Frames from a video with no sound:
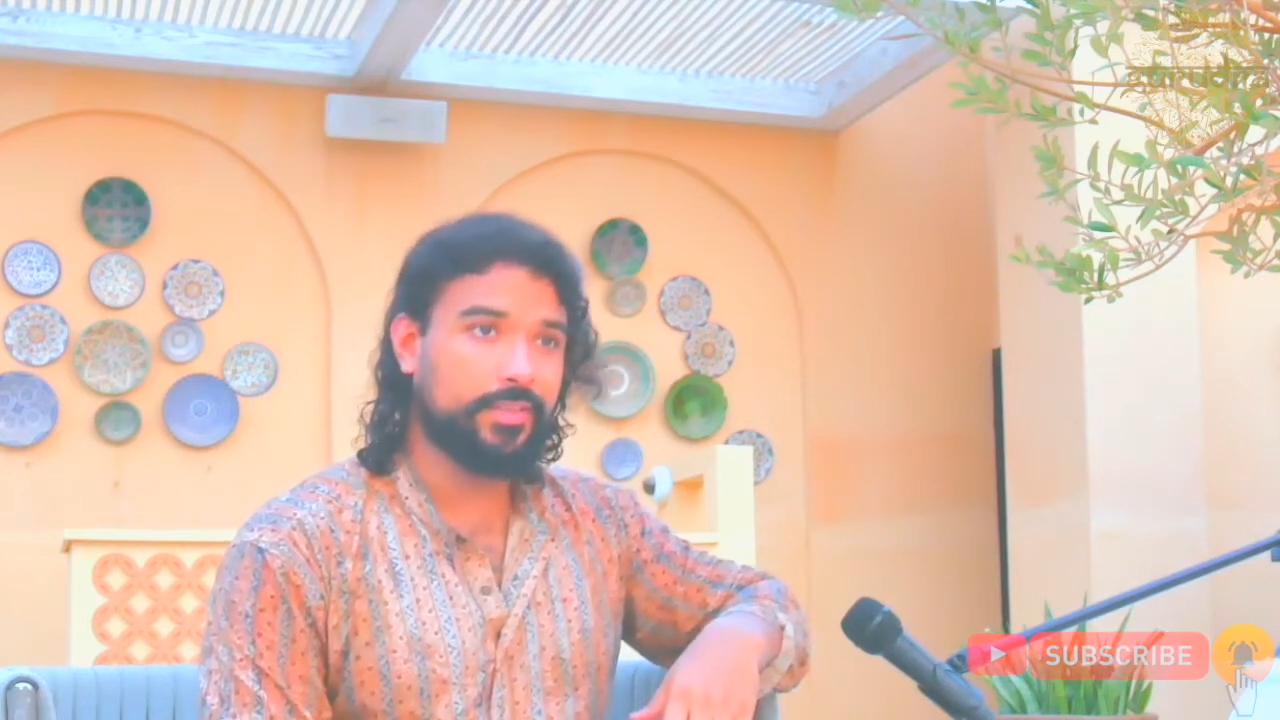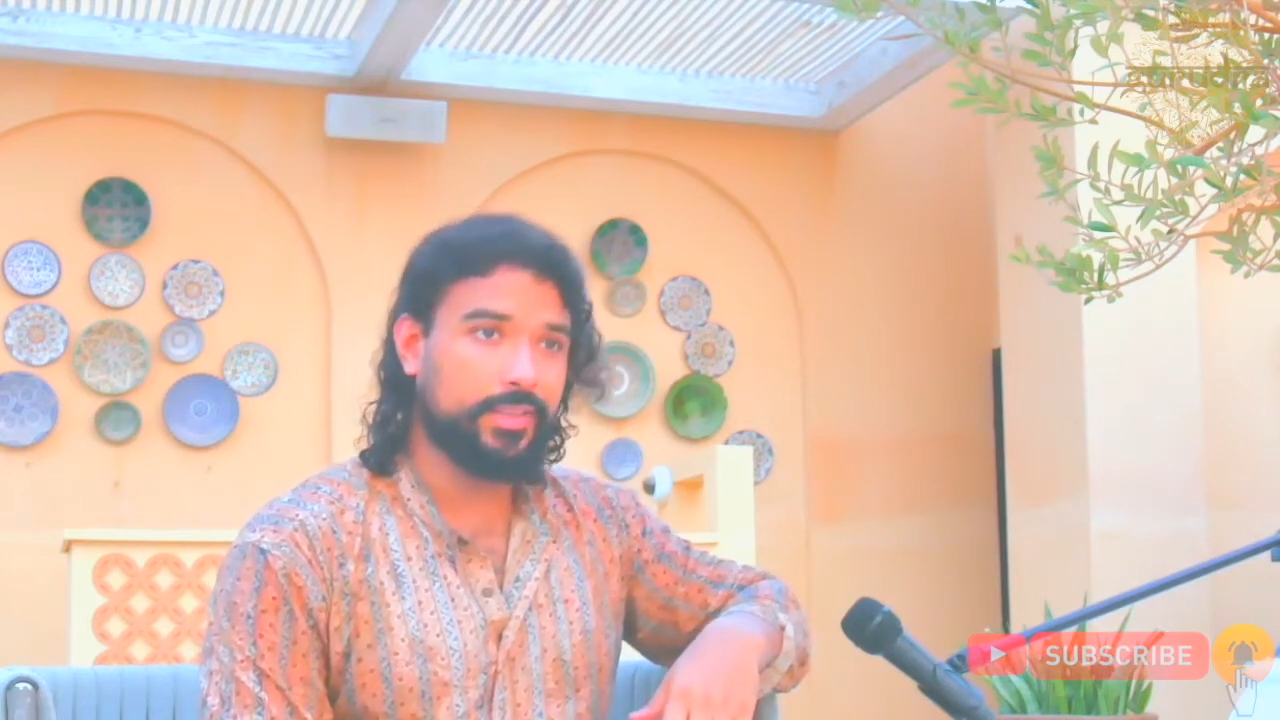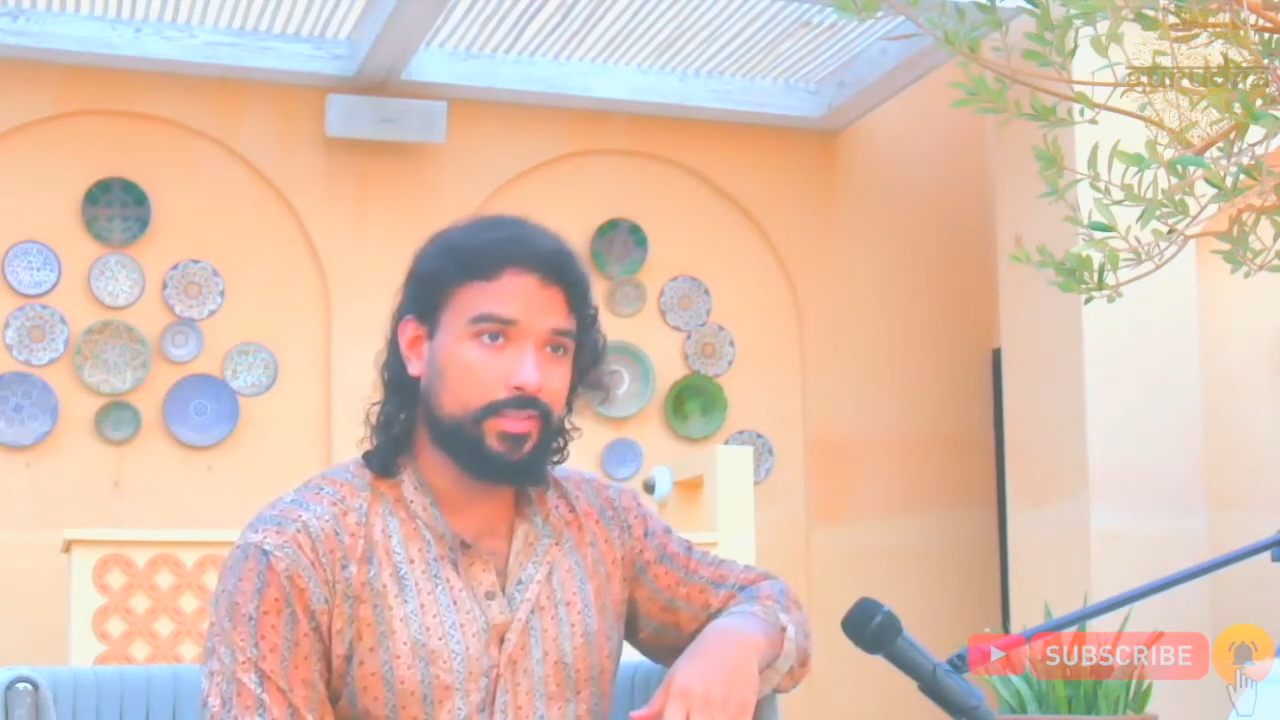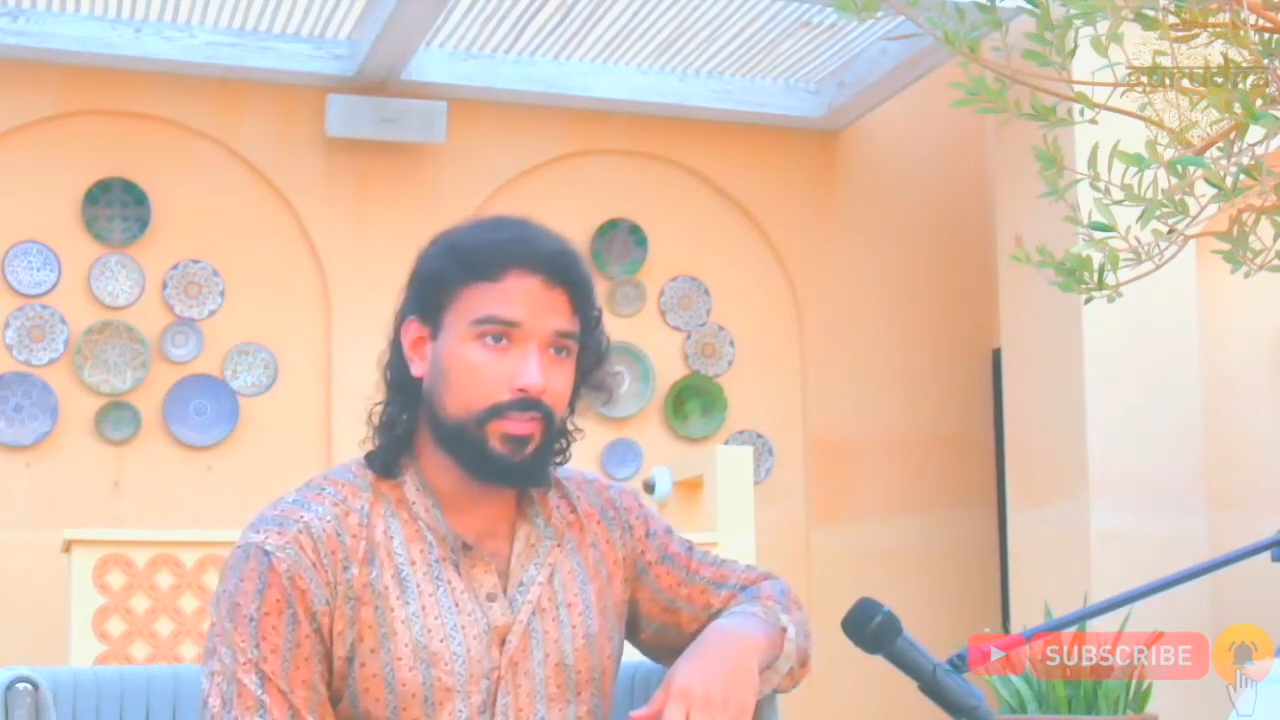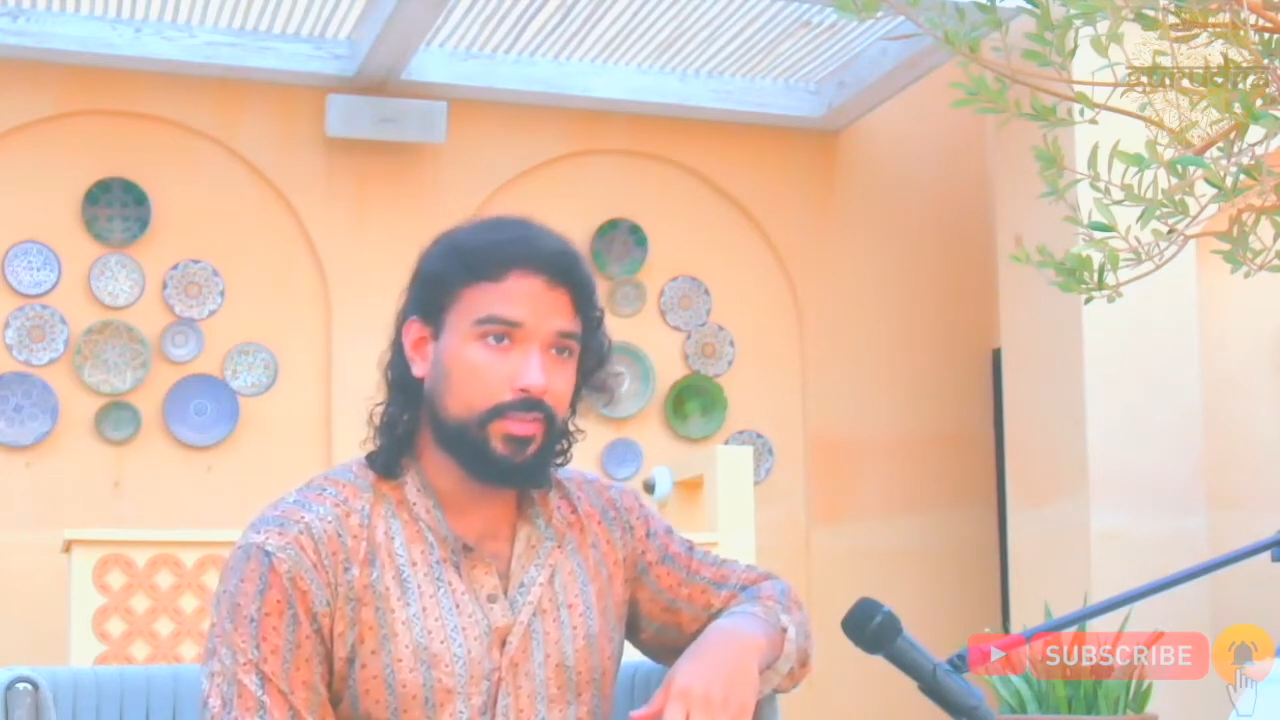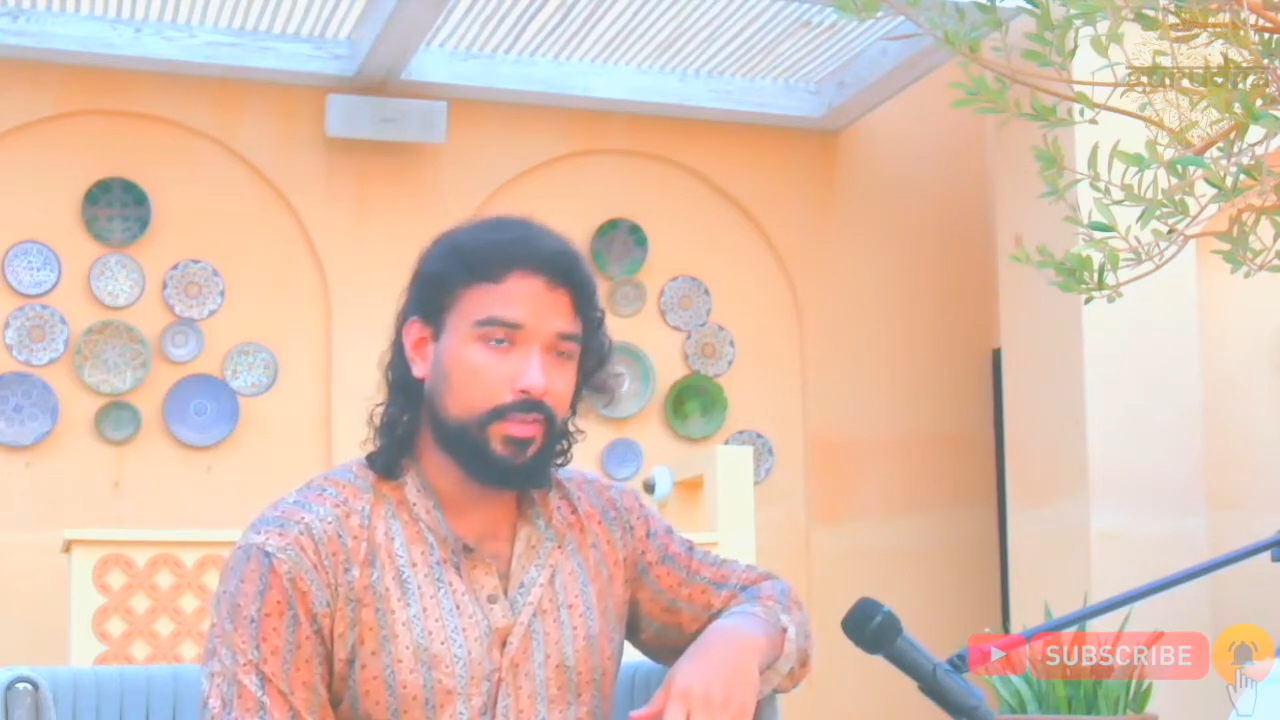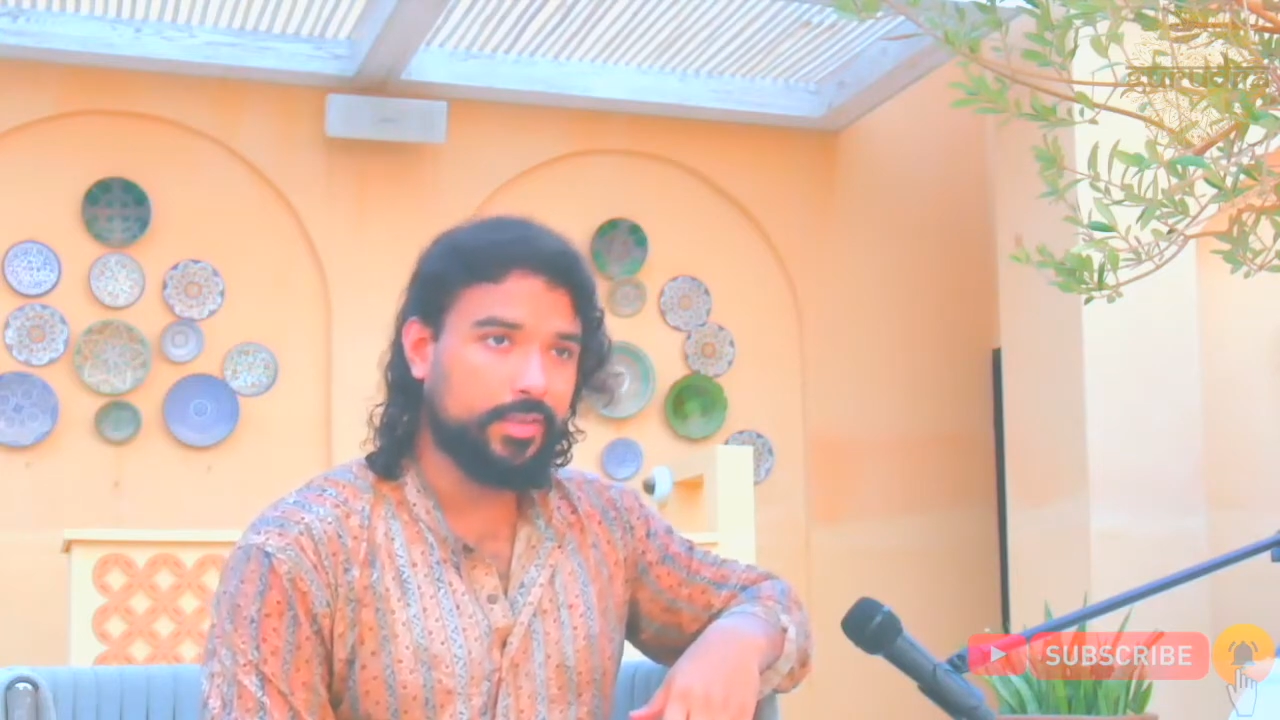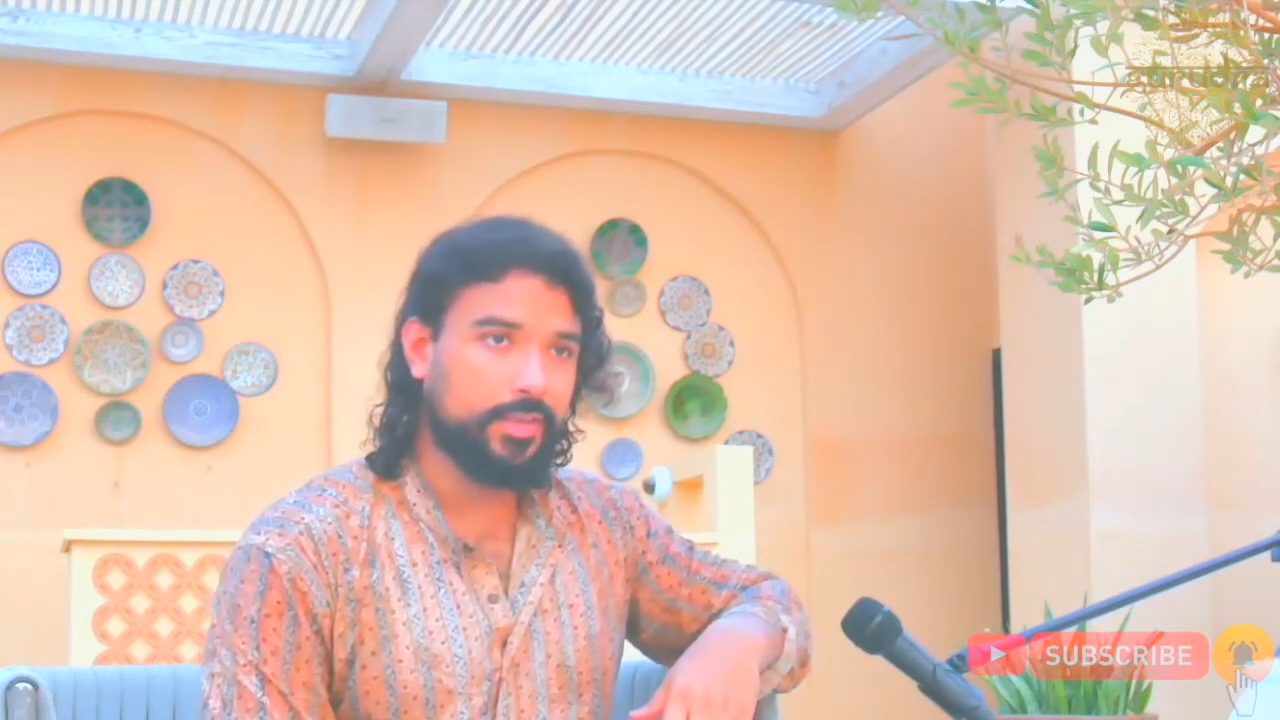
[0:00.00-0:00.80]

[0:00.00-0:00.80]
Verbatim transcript: reason